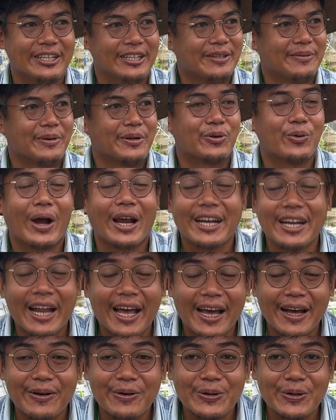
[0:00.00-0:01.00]
But right
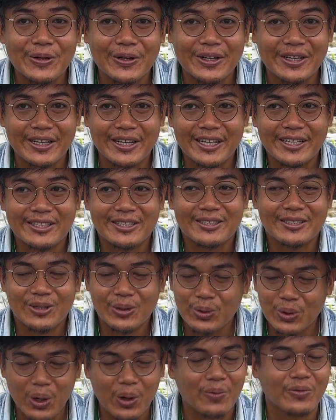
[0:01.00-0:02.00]
now it's
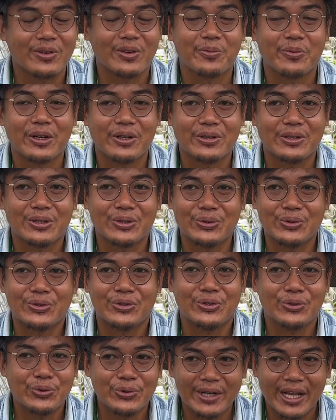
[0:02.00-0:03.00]
so comfortable to
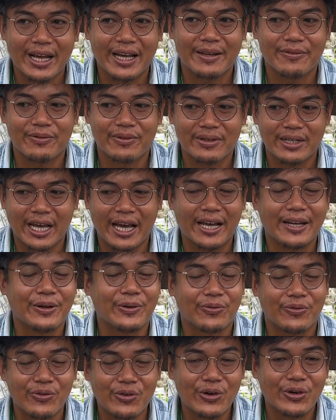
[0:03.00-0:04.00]
do that kind
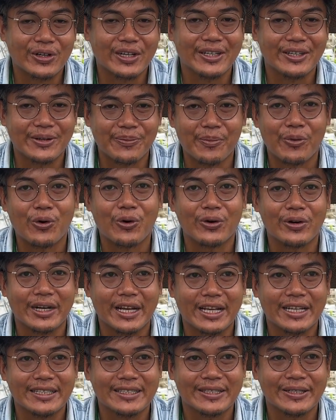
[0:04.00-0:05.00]
of work in the
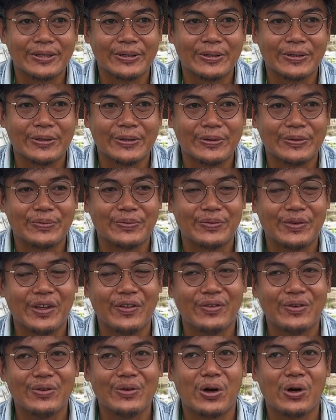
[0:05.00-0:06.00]
morning, so
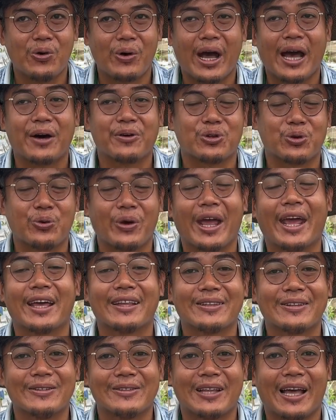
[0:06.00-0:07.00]
if you know how to
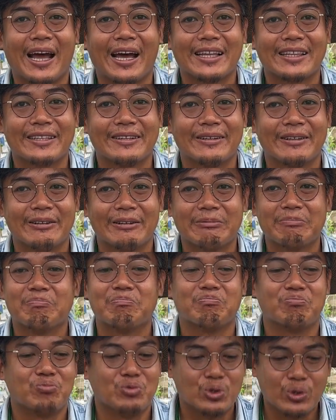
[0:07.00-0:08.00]
handle that,
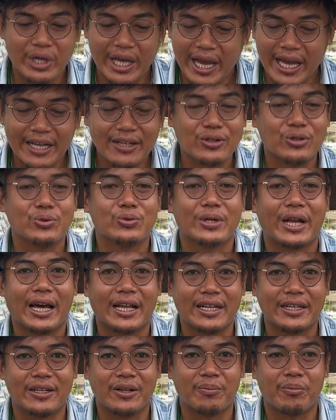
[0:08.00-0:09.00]
you can do that
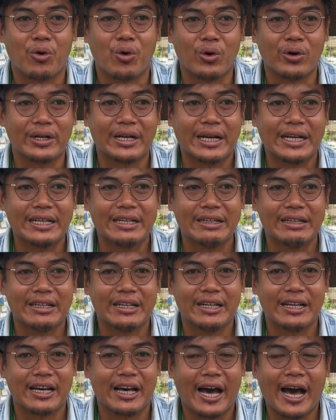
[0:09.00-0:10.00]
in the morning.
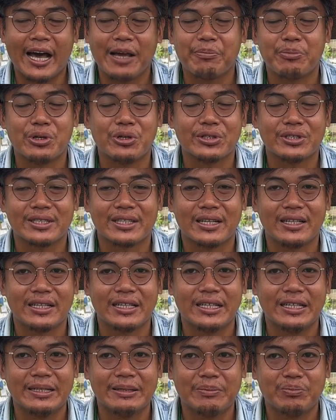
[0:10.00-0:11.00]
I
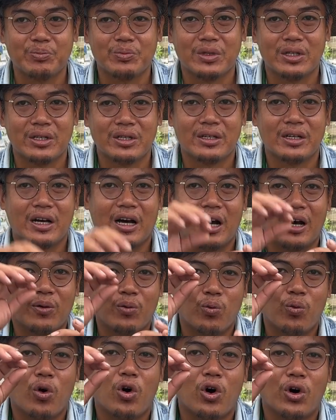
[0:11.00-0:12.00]
personally
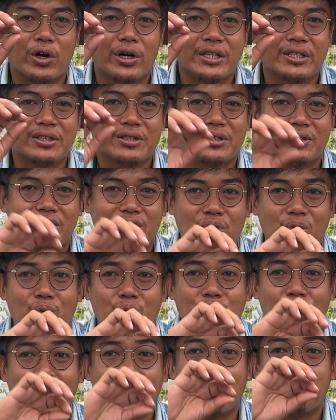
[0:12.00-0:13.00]
avoid
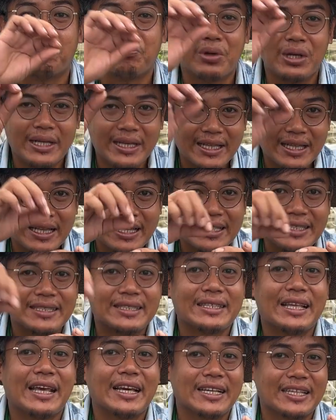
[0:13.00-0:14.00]
to completely
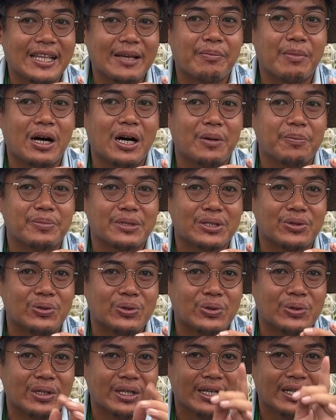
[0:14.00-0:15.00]
stake them up,
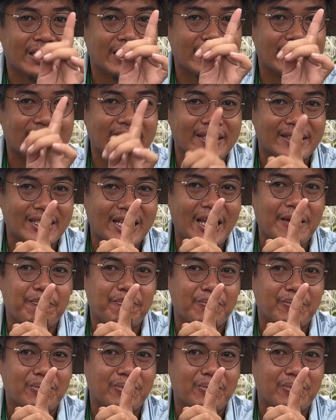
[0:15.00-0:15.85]
so the tip